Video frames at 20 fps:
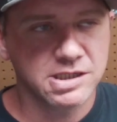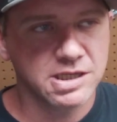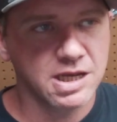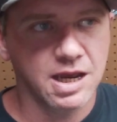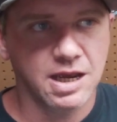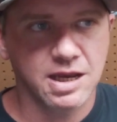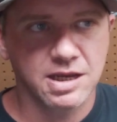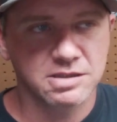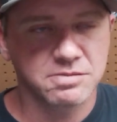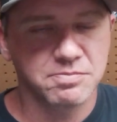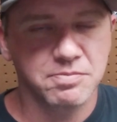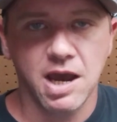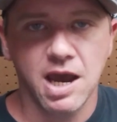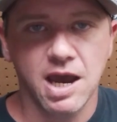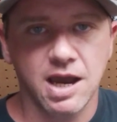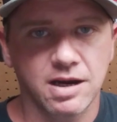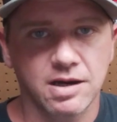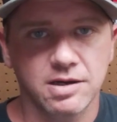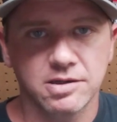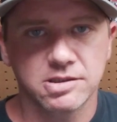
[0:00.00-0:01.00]
seconds
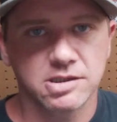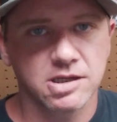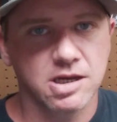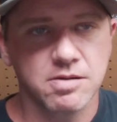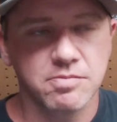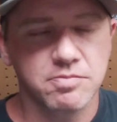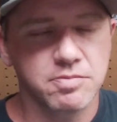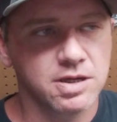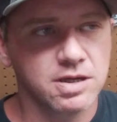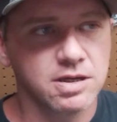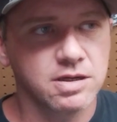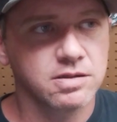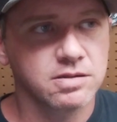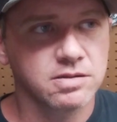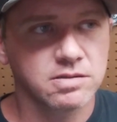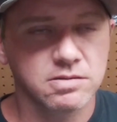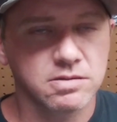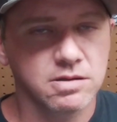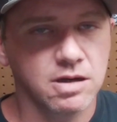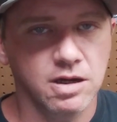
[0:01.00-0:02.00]
back or something.
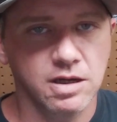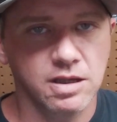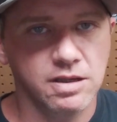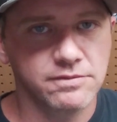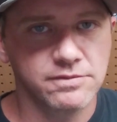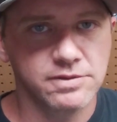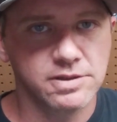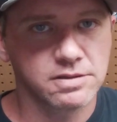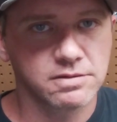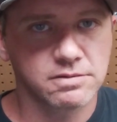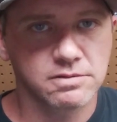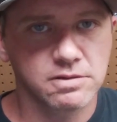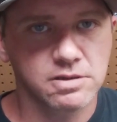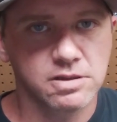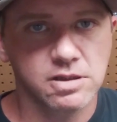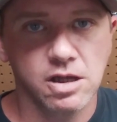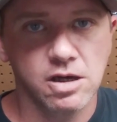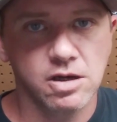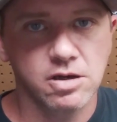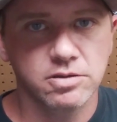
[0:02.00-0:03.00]
Not even
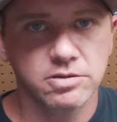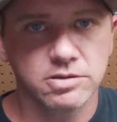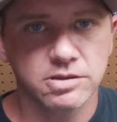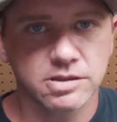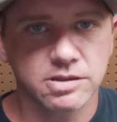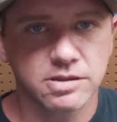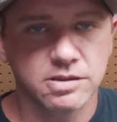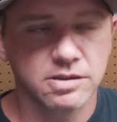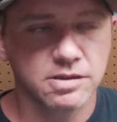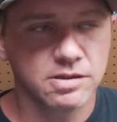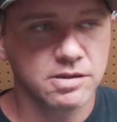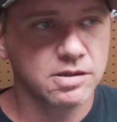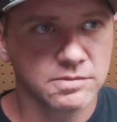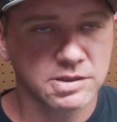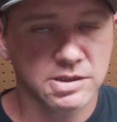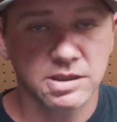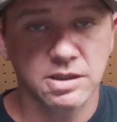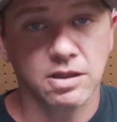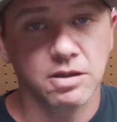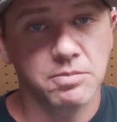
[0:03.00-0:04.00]
close.
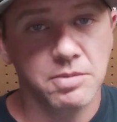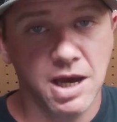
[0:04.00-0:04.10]
Still a